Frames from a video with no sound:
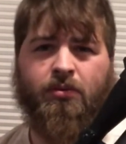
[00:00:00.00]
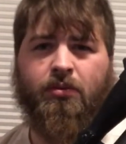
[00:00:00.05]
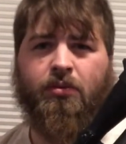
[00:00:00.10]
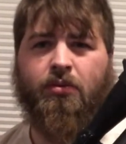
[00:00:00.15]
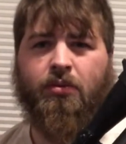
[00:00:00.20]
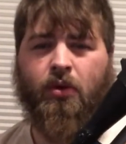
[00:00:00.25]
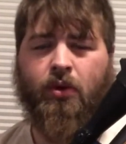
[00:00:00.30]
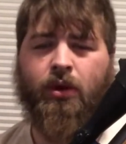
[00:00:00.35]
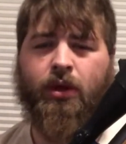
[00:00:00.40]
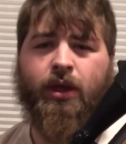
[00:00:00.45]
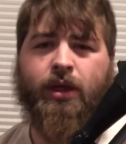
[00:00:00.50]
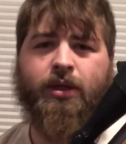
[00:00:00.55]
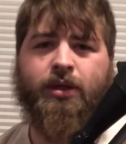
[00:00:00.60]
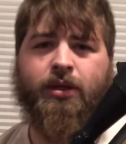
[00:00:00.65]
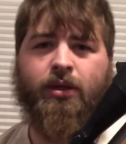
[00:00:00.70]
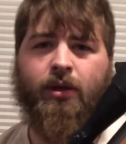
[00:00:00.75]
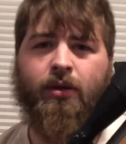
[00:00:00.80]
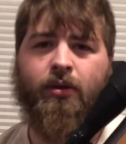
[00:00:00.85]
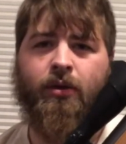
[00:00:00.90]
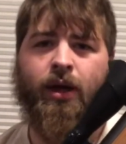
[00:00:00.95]
more or less
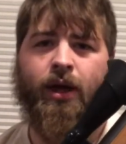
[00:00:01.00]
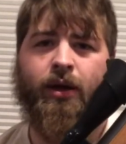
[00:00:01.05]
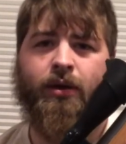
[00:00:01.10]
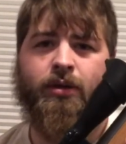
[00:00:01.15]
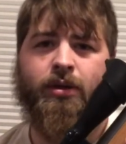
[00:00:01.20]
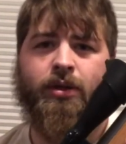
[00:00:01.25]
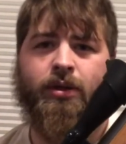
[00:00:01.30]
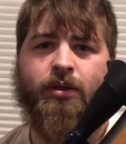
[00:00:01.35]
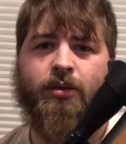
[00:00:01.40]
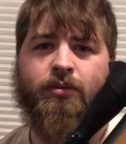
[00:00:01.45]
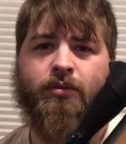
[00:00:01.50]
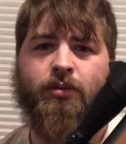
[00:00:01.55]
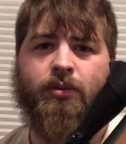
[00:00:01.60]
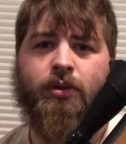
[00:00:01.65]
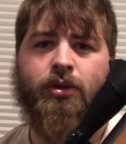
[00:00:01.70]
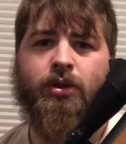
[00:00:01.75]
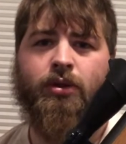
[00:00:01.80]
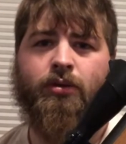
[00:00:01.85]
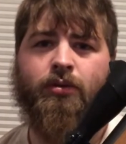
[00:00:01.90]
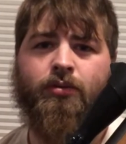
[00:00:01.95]
know how to
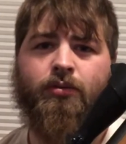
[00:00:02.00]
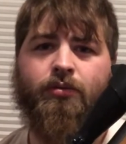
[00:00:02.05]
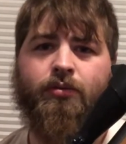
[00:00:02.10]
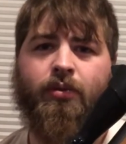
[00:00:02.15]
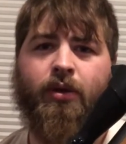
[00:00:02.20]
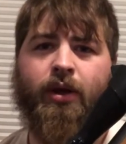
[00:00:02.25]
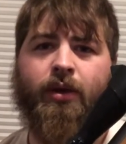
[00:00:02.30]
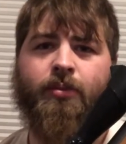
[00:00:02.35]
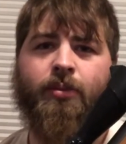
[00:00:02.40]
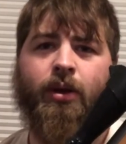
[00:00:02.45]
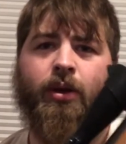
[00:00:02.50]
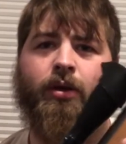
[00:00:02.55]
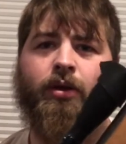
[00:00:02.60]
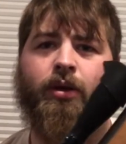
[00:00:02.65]
shoot break barrel.